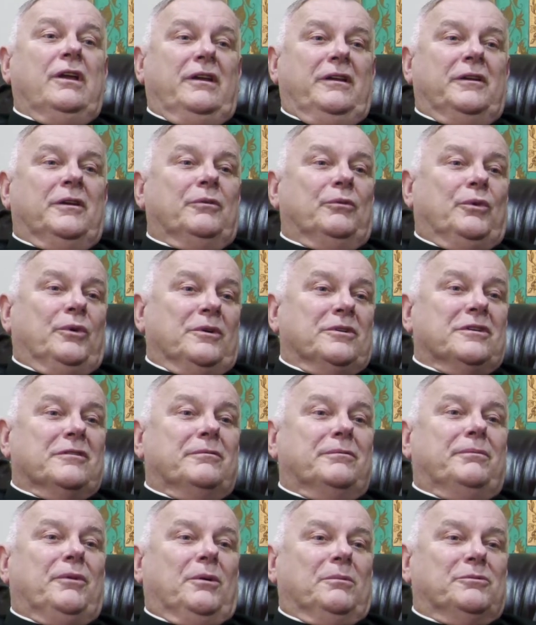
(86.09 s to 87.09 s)
in the words
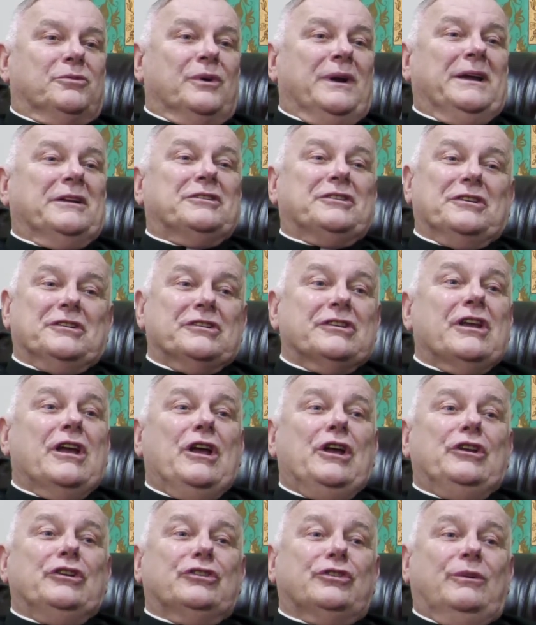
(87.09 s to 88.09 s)
of Pope Francis,
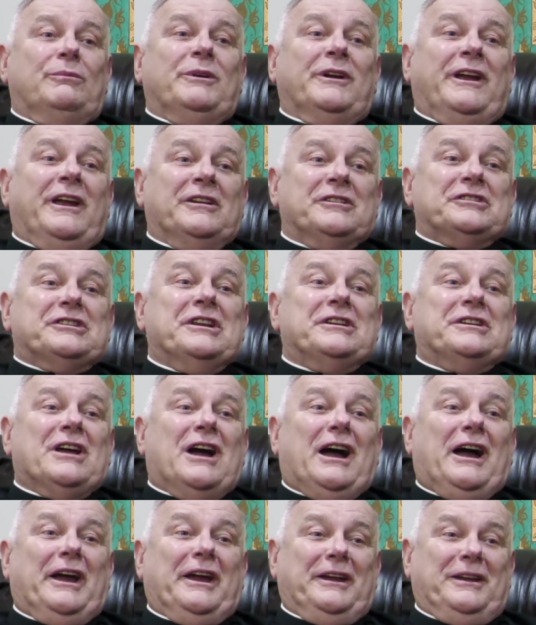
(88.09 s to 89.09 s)
swim against the
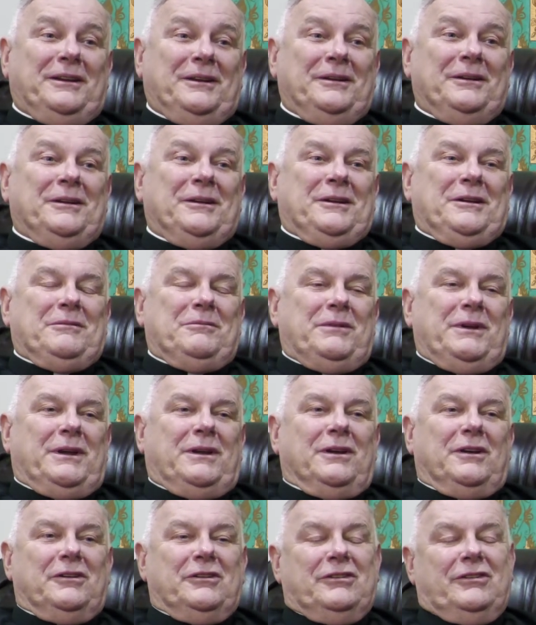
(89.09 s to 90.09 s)
tide,
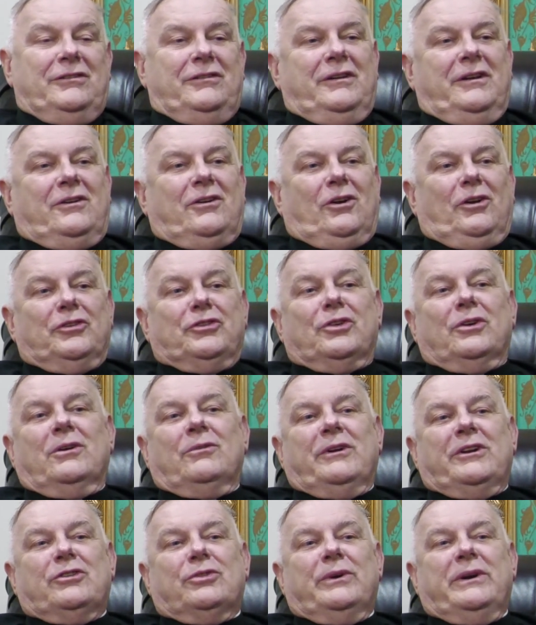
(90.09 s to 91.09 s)
because the culture in
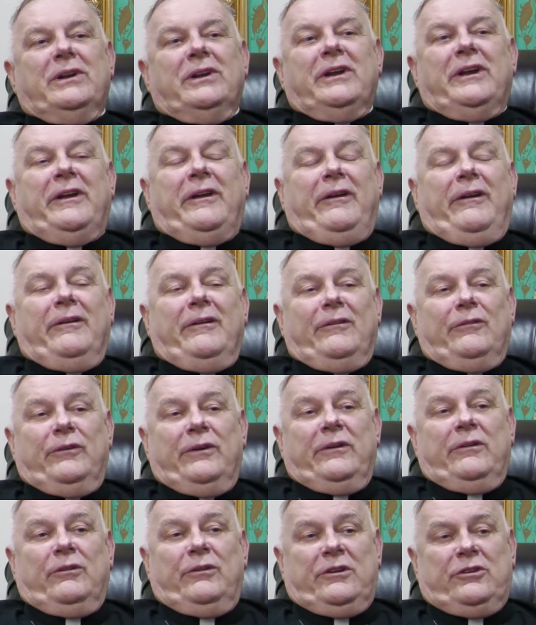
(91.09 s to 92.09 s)
which we
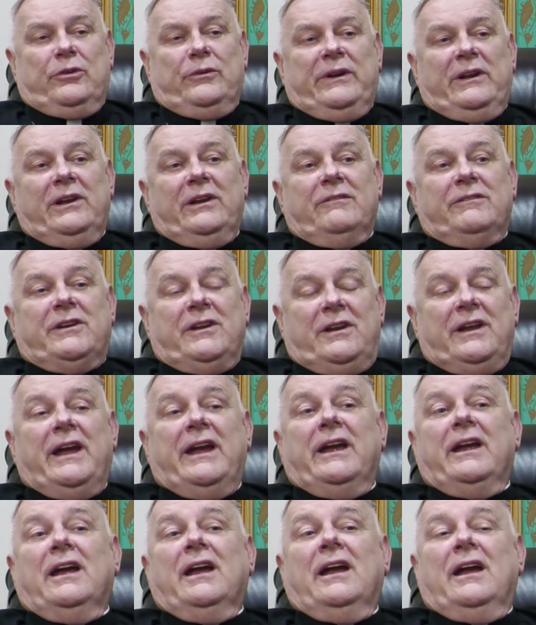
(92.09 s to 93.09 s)
live
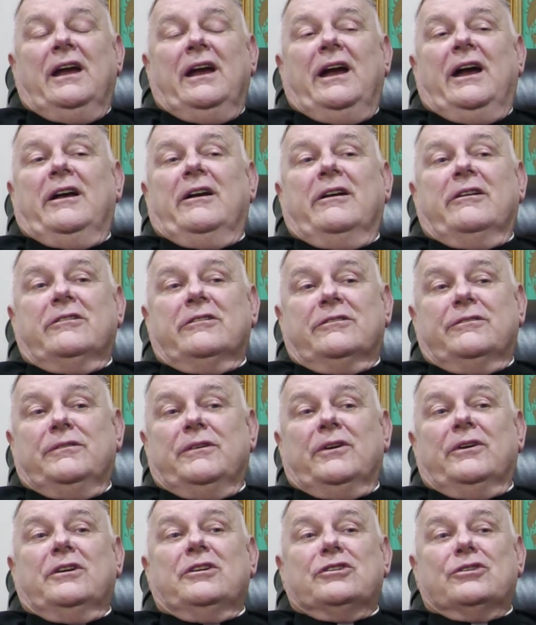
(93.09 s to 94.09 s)
today has
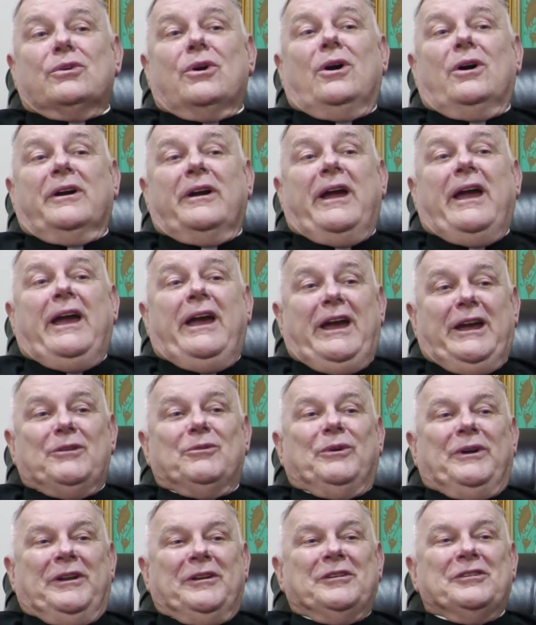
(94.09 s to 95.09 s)
very strong
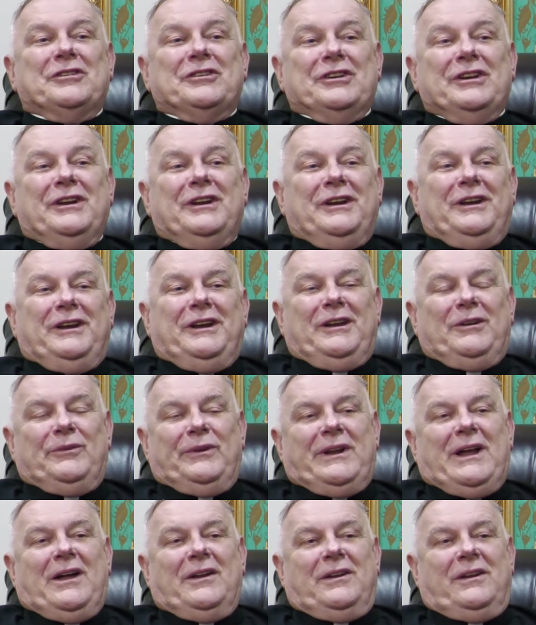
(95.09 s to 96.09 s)
headwinds. And
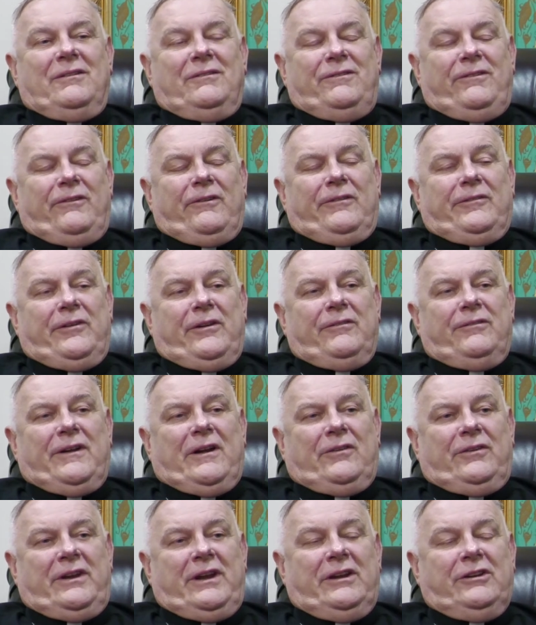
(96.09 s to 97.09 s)
without the
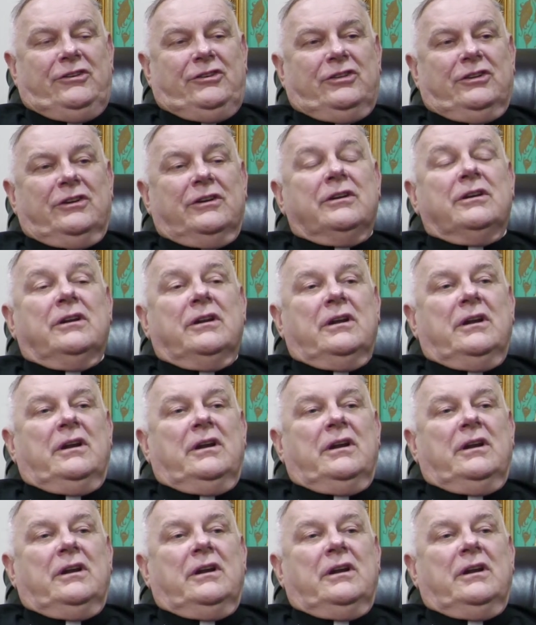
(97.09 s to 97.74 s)
foundation,